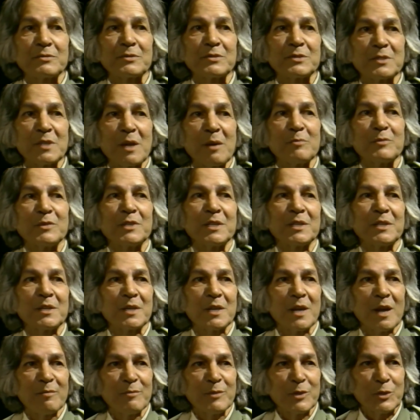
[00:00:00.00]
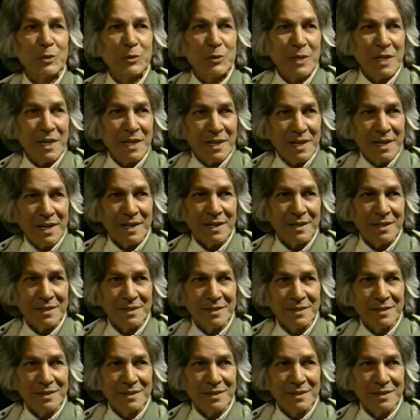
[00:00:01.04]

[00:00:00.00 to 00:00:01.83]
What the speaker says: something coming to an end.